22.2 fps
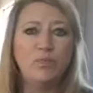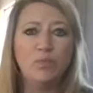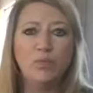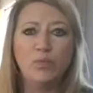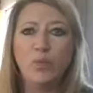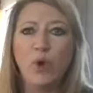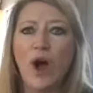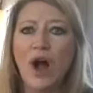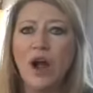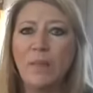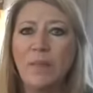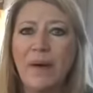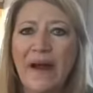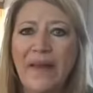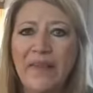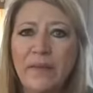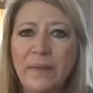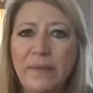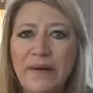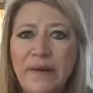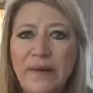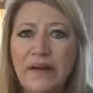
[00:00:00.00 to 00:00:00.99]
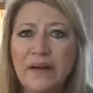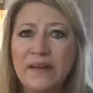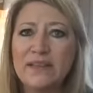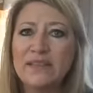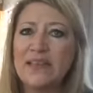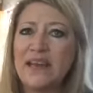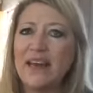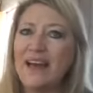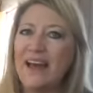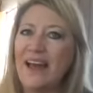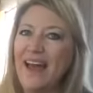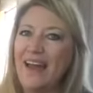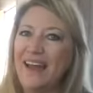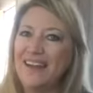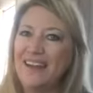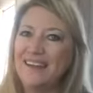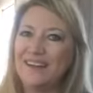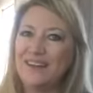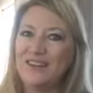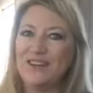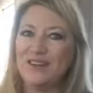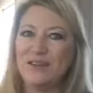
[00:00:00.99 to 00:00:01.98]
Walk by the mirror and say, hey,
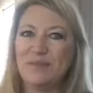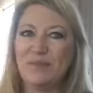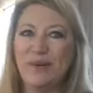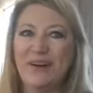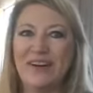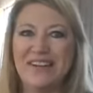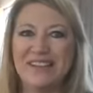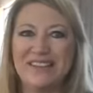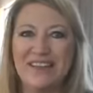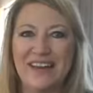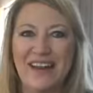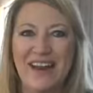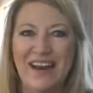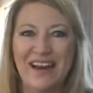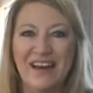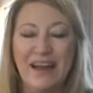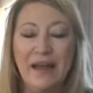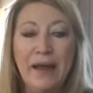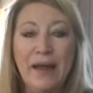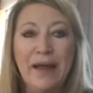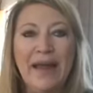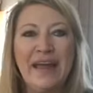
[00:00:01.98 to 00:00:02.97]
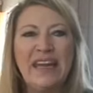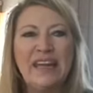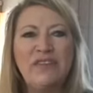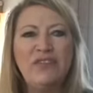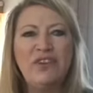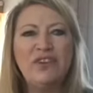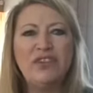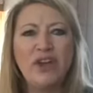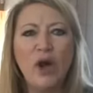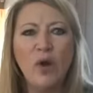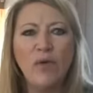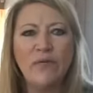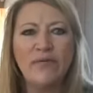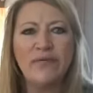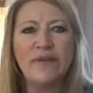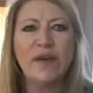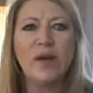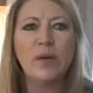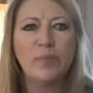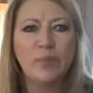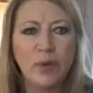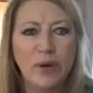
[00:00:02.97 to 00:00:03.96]
you look pretty today. And if you don't
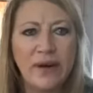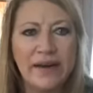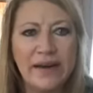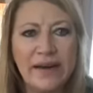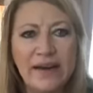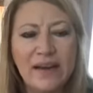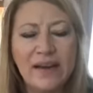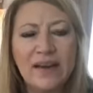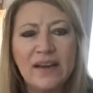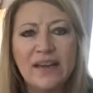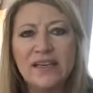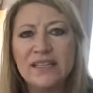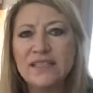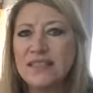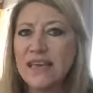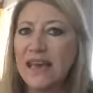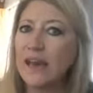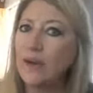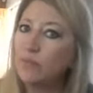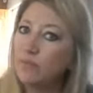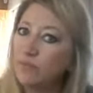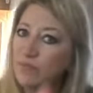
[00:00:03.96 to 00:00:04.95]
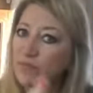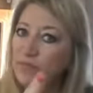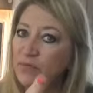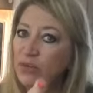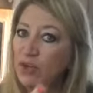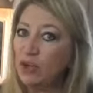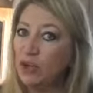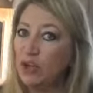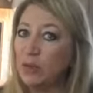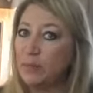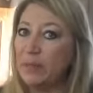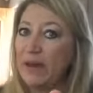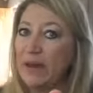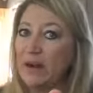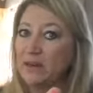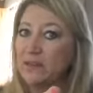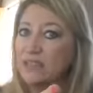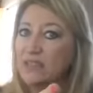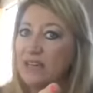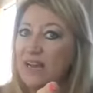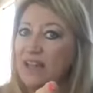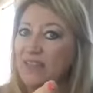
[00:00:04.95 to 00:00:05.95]
feel pretty, say, you look better
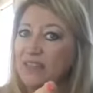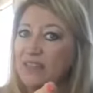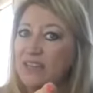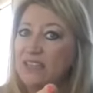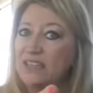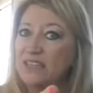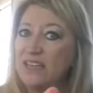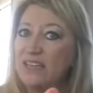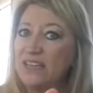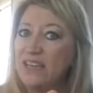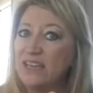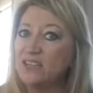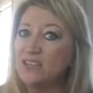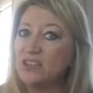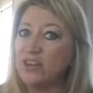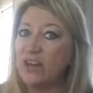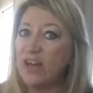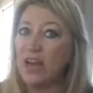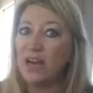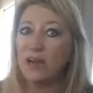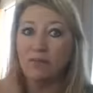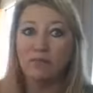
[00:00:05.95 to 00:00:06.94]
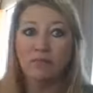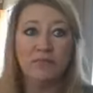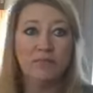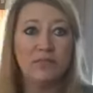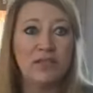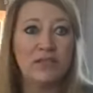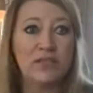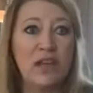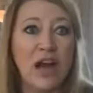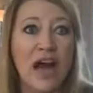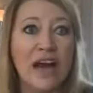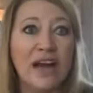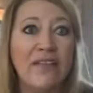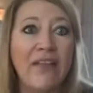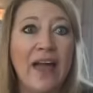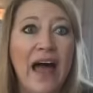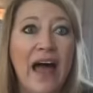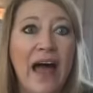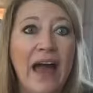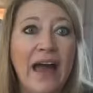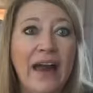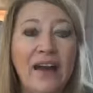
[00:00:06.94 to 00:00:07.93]
today than you did yesterday. It's not a
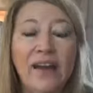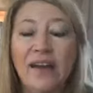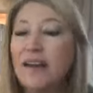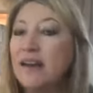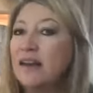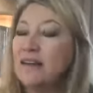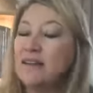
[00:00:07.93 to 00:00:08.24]
lie.